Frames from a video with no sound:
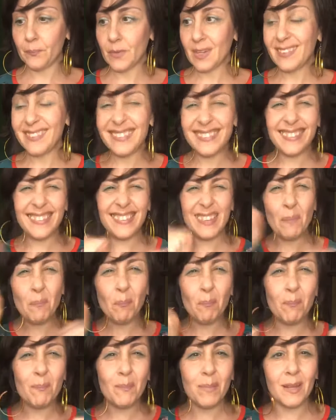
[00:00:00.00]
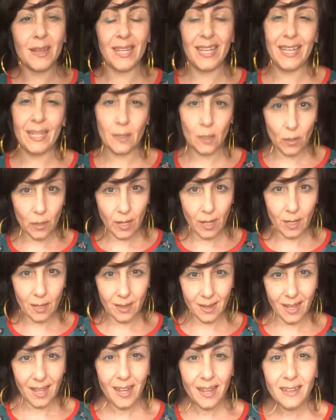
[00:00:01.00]
symbol-y looking
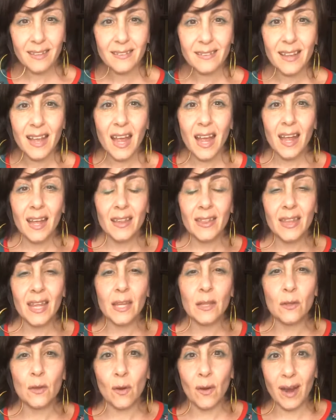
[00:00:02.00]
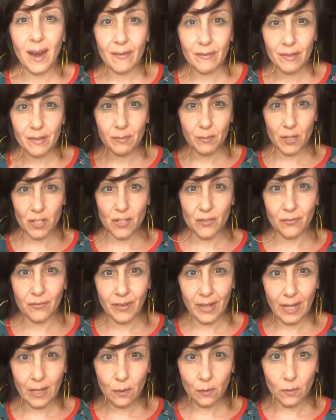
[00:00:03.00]
things that don't have as much
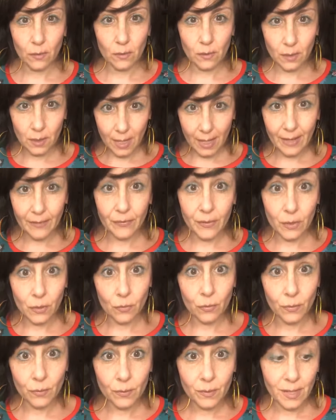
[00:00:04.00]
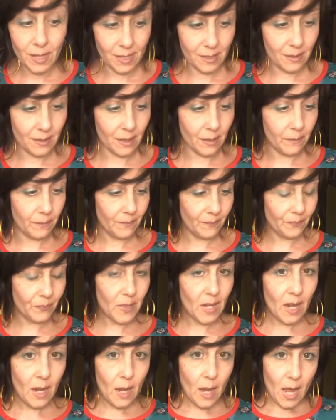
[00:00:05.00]
vital life and truth in them.
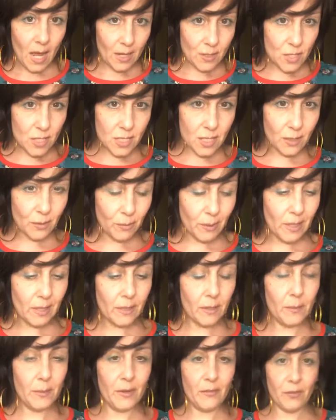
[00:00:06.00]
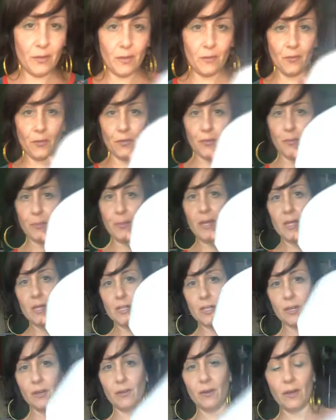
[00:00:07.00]
And I'm just going to read a little bit from the first page
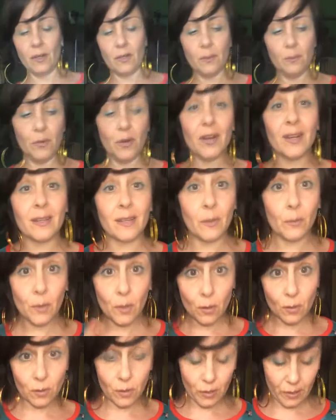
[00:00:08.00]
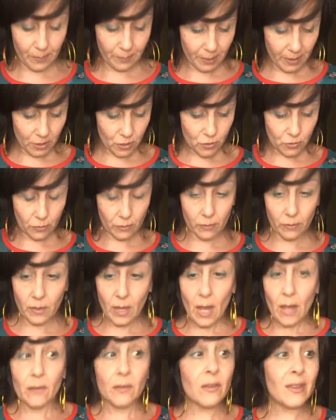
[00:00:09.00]
here in the book, and then we'll go look at pictures.
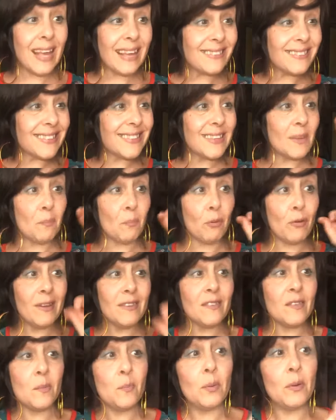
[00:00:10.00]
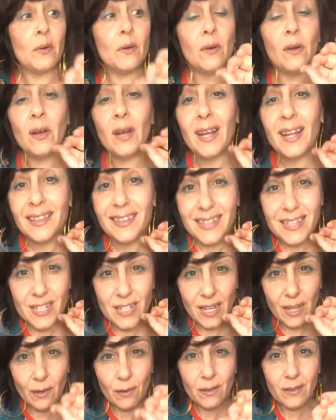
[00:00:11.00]
So that's the principle, the
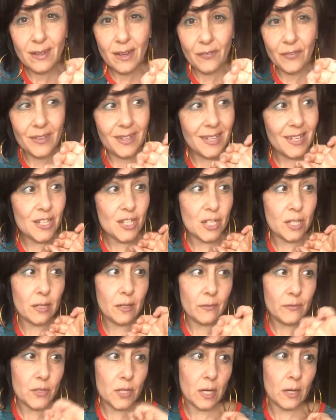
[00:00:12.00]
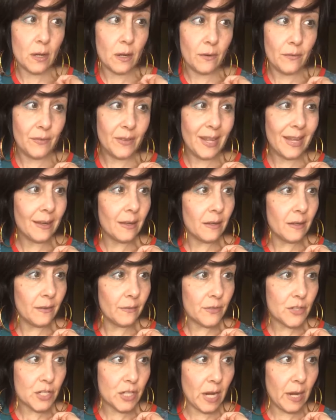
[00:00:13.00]
general definition of
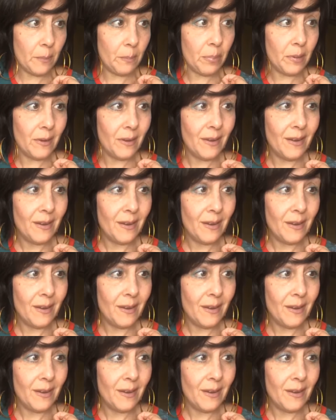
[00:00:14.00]
negative shape.